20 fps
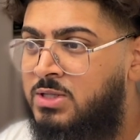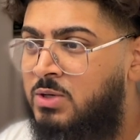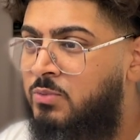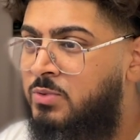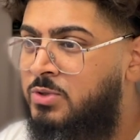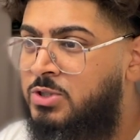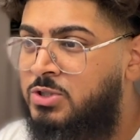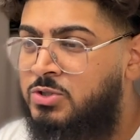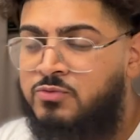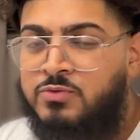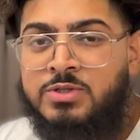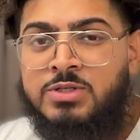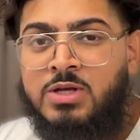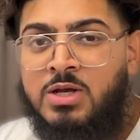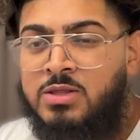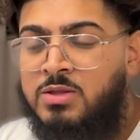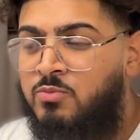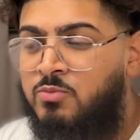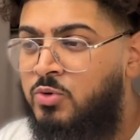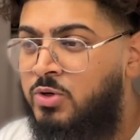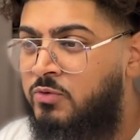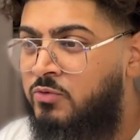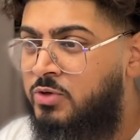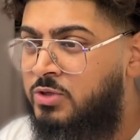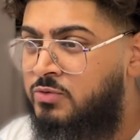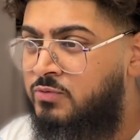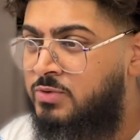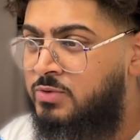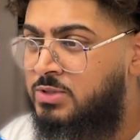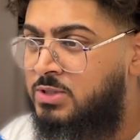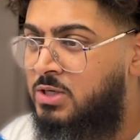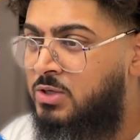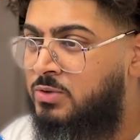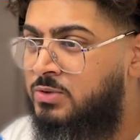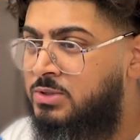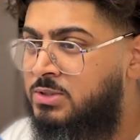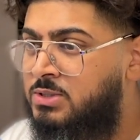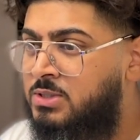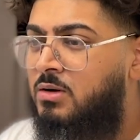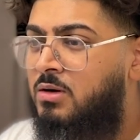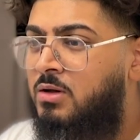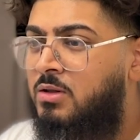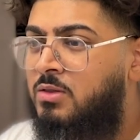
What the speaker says: then we just return the previous result.